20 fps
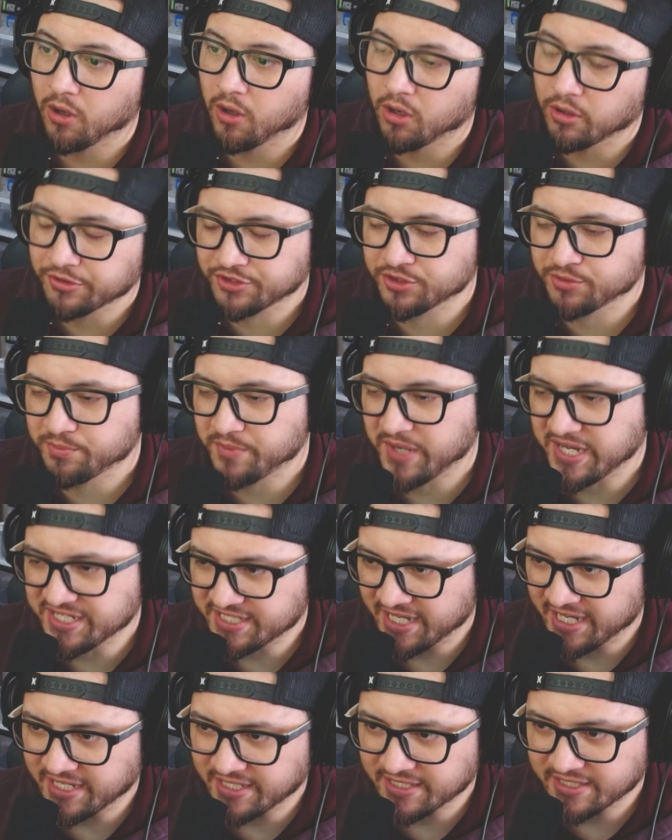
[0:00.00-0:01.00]
also
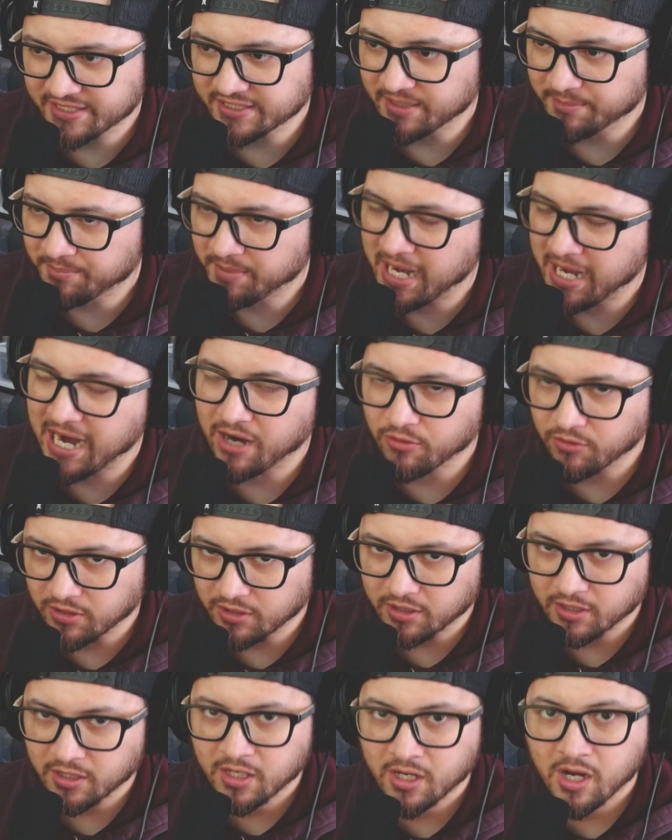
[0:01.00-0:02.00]
maintaining the
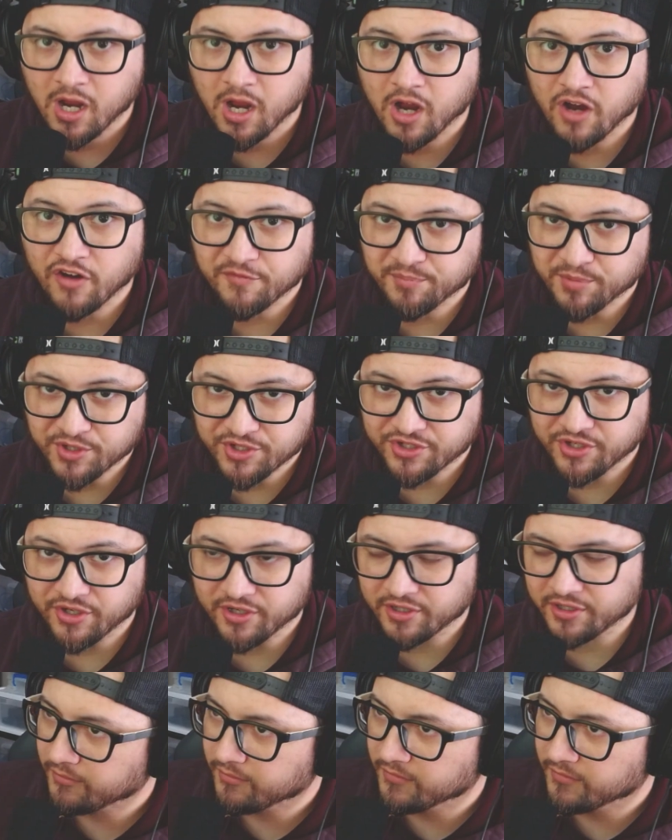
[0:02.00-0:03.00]
power of Berserk.